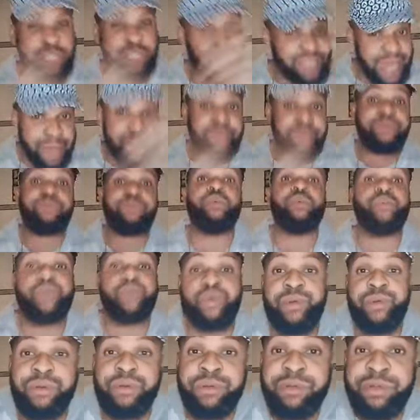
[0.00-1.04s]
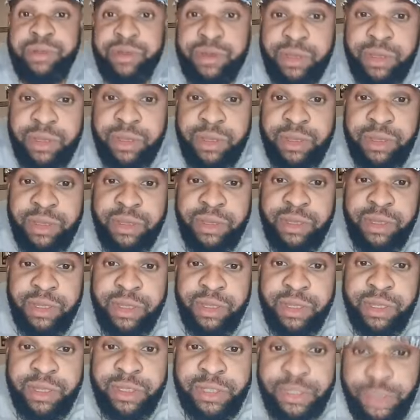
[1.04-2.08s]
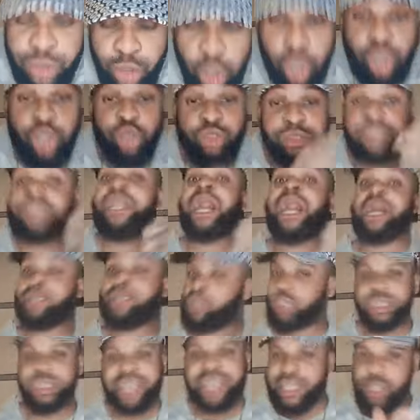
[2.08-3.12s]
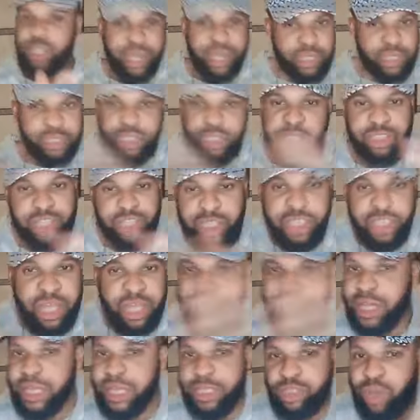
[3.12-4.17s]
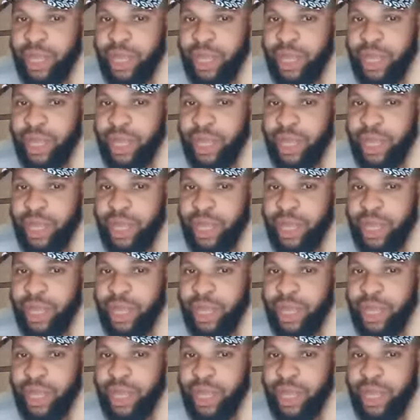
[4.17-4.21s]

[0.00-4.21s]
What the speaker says: is a big mumu. So you not it is a not your children.